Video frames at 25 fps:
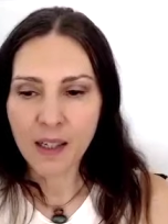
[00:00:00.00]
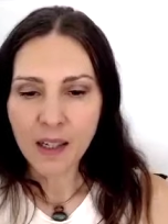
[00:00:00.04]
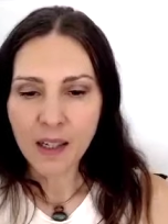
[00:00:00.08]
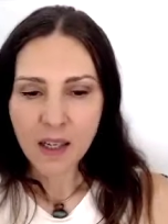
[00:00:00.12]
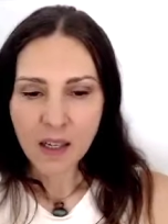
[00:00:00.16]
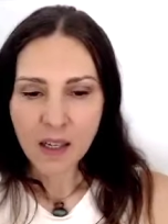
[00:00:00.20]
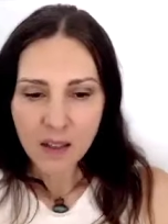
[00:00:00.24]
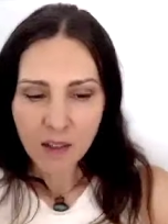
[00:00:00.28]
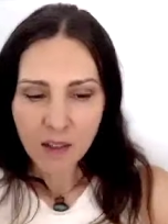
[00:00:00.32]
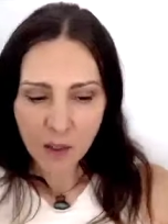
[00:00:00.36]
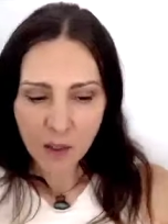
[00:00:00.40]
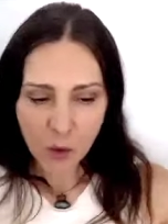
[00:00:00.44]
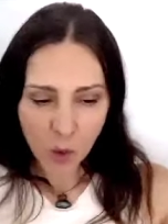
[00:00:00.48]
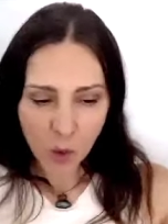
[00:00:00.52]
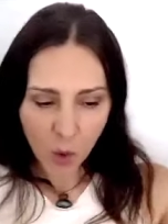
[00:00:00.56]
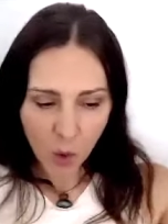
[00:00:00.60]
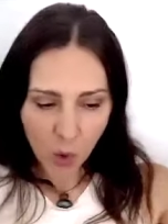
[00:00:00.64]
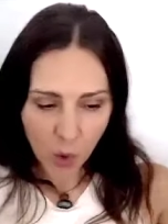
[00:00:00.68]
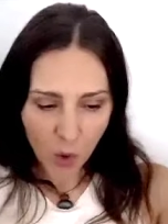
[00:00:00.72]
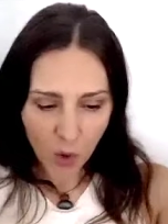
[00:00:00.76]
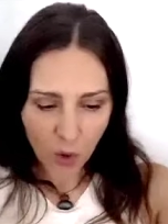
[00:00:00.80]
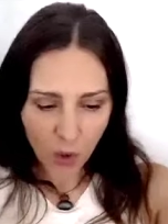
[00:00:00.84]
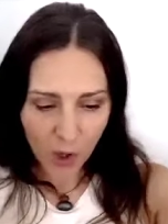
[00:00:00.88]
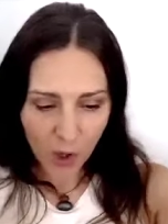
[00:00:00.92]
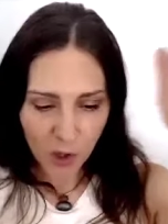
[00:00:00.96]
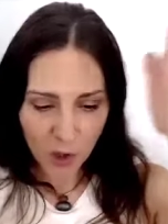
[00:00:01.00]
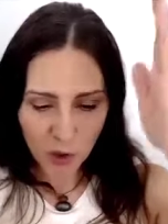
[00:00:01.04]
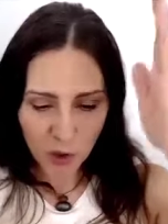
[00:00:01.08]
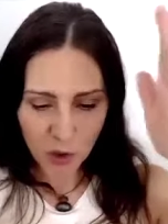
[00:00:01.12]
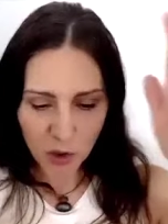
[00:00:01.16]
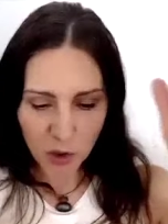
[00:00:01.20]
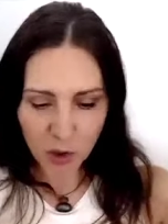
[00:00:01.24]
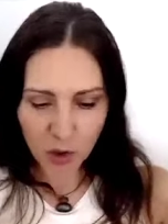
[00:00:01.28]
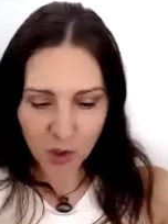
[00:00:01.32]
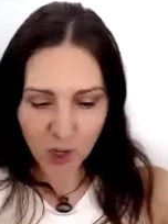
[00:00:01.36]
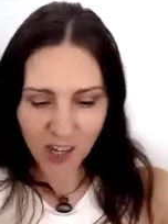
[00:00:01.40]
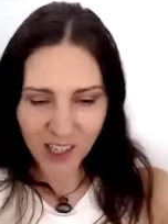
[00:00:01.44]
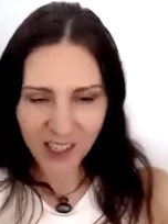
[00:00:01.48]
then all those
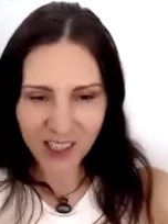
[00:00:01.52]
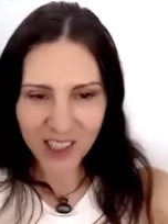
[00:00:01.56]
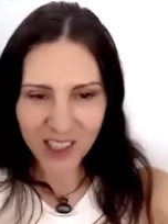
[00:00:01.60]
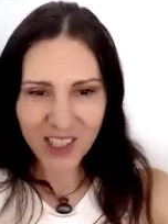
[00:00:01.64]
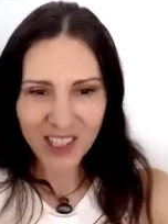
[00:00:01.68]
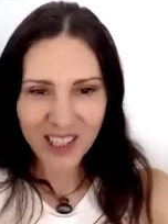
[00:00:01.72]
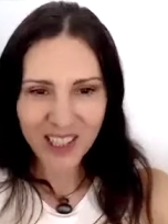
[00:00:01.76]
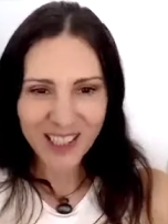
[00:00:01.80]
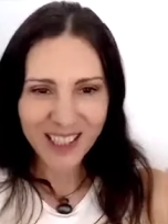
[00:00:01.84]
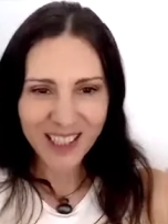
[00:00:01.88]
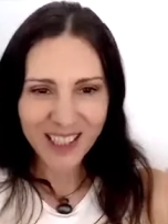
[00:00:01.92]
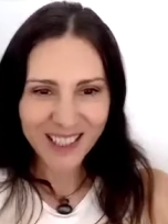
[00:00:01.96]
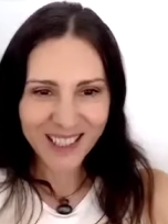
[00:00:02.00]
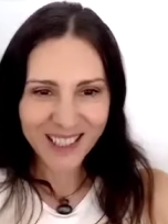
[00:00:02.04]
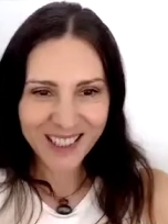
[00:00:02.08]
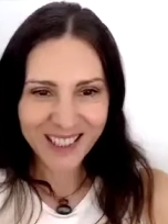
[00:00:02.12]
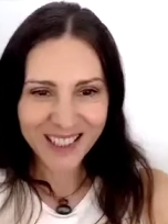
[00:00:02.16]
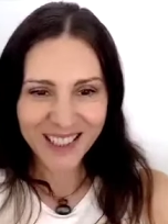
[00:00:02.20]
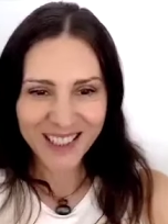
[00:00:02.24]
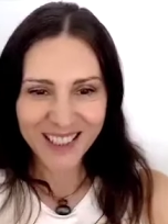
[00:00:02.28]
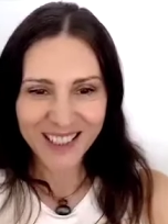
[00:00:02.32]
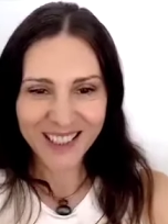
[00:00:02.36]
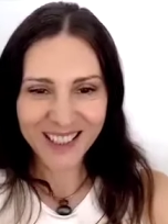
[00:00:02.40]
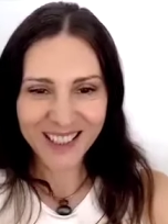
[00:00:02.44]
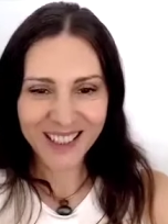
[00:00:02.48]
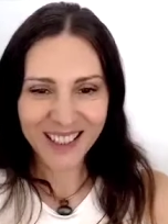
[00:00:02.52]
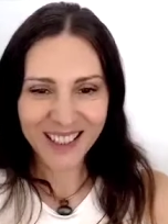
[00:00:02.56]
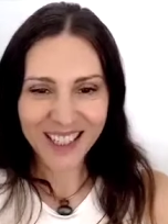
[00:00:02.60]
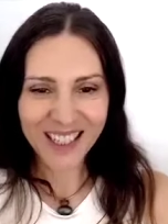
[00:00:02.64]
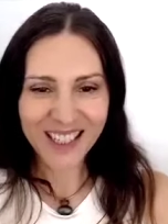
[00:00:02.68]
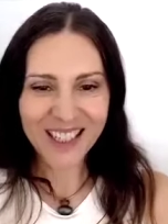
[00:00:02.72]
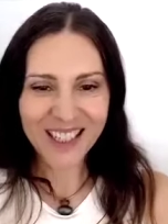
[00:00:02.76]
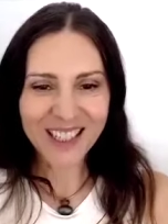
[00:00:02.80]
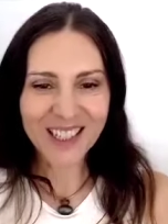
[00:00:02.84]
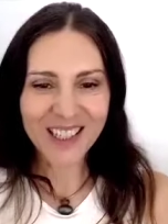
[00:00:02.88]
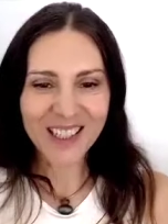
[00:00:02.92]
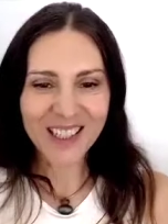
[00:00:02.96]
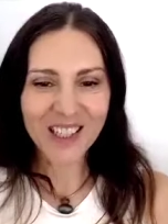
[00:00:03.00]
structures,
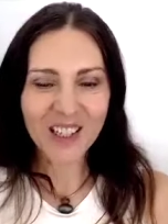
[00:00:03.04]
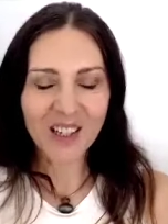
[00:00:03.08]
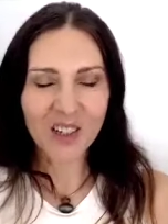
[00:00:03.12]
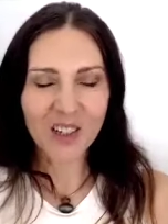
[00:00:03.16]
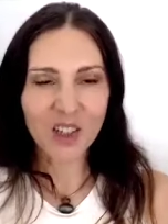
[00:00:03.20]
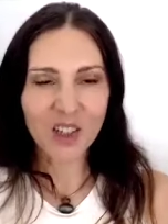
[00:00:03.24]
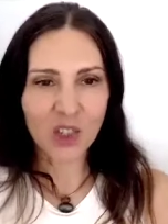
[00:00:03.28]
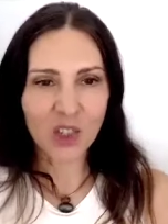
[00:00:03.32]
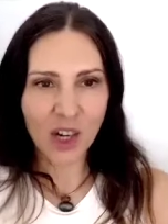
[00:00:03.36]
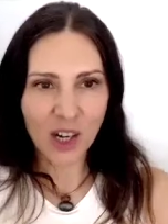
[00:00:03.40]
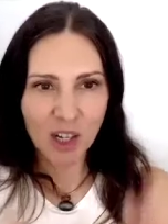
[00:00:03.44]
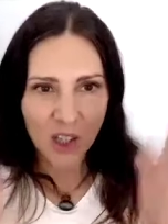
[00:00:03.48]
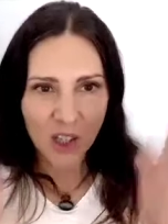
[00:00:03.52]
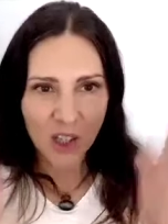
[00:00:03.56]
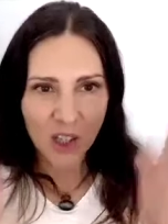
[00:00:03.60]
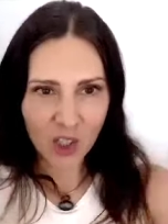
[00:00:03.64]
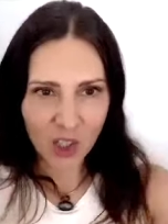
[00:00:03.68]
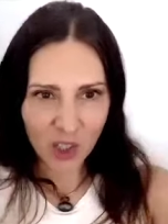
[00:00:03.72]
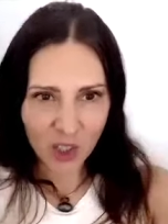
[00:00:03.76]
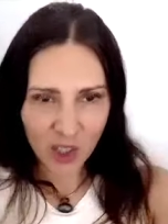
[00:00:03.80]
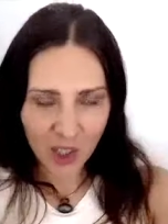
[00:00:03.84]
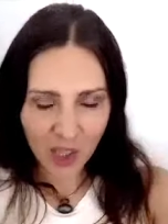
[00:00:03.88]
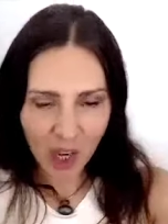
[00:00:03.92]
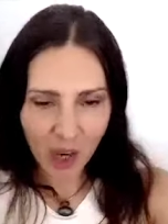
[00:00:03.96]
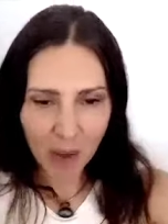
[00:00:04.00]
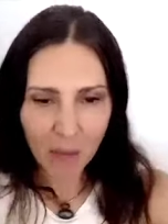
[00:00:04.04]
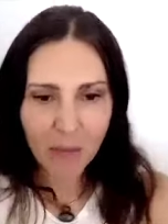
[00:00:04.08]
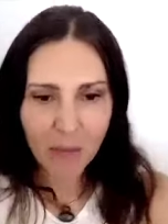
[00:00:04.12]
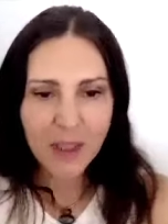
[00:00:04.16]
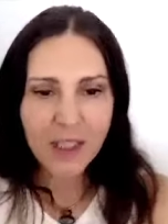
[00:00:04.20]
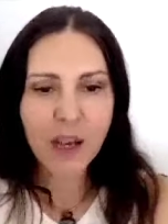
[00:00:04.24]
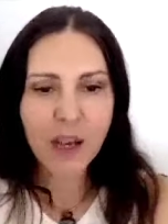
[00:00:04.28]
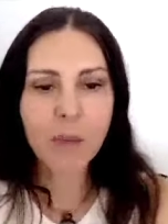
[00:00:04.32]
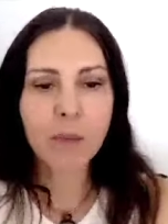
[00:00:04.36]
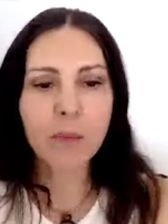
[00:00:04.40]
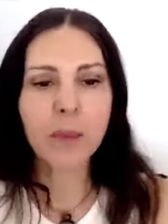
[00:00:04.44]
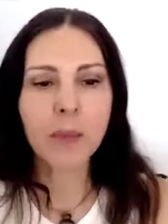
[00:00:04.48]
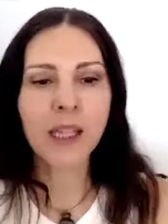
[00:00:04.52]
internal structures, come
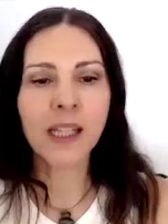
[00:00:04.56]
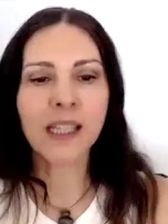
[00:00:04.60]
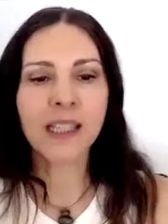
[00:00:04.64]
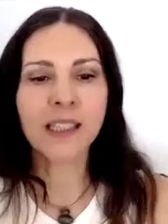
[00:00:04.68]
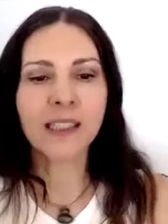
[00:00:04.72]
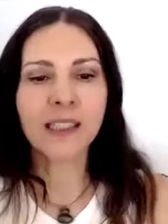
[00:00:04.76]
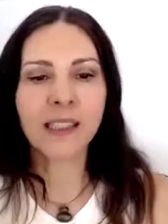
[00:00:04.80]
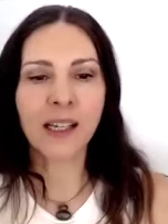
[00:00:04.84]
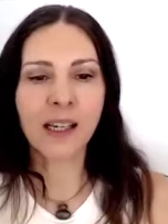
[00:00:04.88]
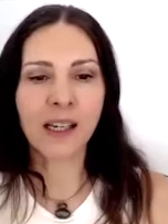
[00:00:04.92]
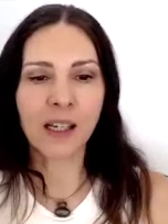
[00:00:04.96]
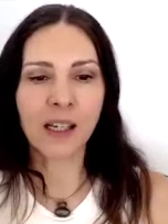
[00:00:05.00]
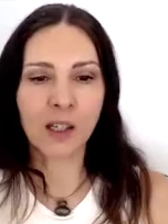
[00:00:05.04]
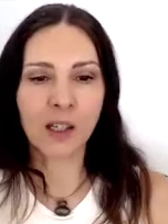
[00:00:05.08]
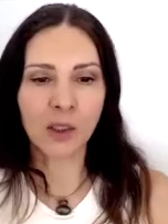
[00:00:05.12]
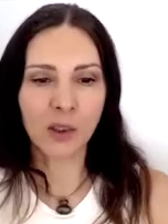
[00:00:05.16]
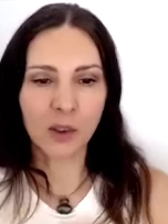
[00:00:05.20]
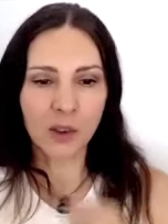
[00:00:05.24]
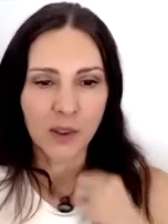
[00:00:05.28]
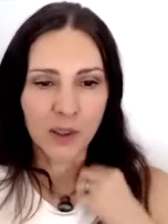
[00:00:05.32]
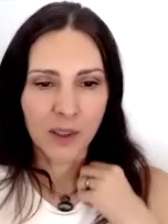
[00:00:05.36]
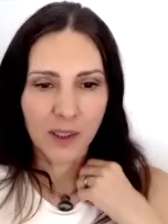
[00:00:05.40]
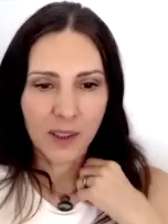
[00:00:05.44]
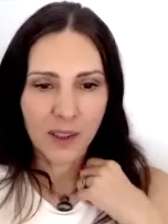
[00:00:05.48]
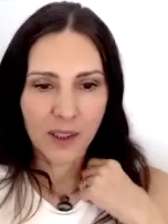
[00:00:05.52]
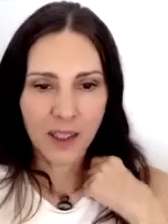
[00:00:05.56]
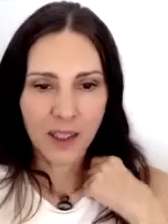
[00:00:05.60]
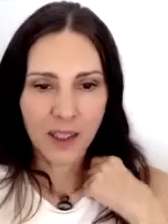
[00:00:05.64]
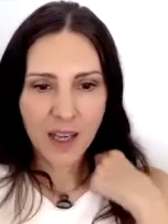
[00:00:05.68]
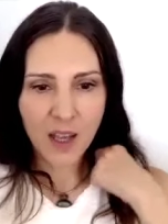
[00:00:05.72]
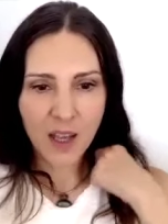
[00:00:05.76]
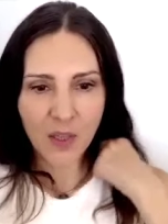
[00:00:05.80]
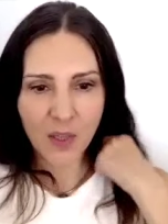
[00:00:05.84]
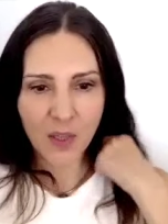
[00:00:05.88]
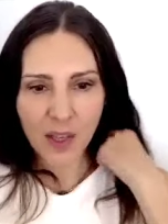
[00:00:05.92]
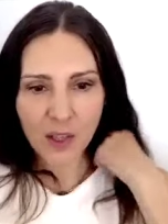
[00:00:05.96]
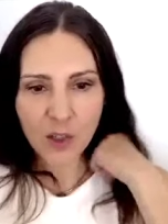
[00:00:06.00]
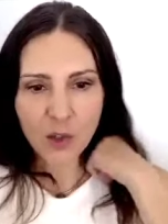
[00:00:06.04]
tumbling down.
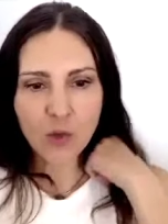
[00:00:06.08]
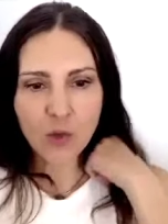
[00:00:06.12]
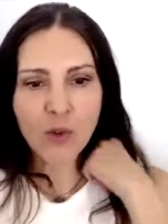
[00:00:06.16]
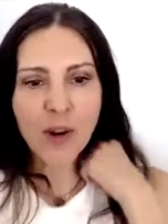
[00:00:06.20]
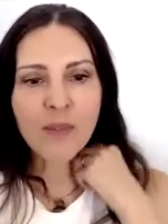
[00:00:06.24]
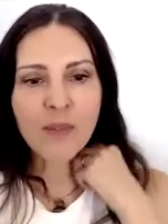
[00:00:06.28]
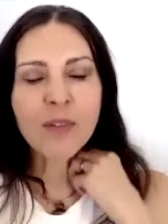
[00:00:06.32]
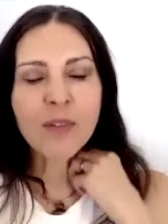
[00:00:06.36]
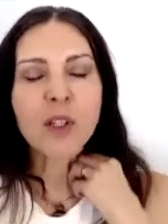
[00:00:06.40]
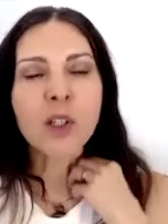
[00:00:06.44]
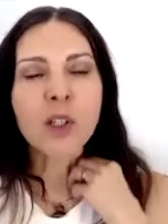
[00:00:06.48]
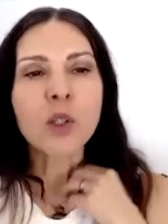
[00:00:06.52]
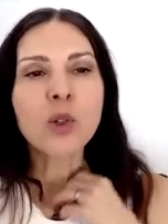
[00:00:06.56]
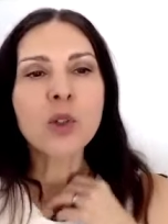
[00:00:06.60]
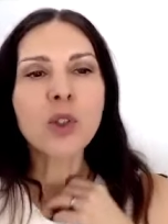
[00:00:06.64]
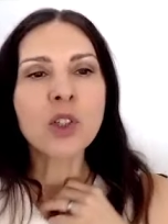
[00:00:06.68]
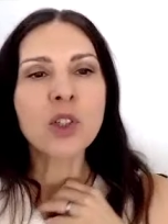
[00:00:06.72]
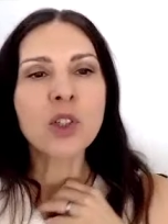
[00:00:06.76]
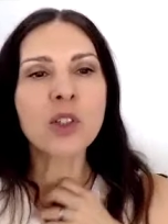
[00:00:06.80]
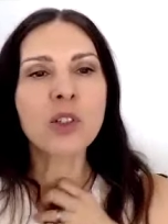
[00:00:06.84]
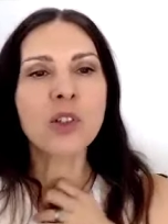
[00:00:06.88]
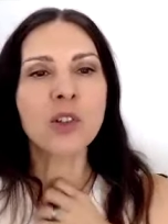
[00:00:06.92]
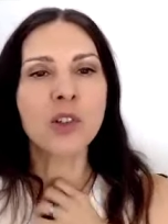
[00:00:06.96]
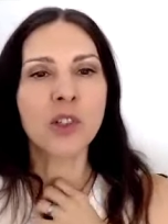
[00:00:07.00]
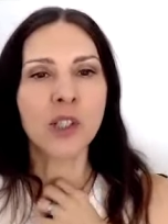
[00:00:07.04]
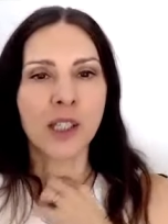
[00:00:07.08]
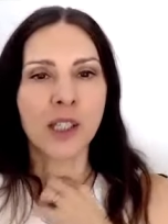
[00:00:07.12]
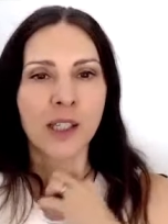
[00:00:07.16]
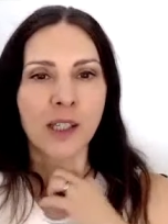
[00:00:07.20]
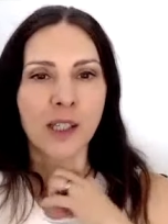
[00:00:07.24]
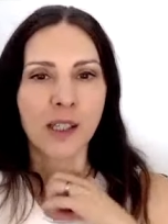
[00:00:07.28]
That's revolutionary.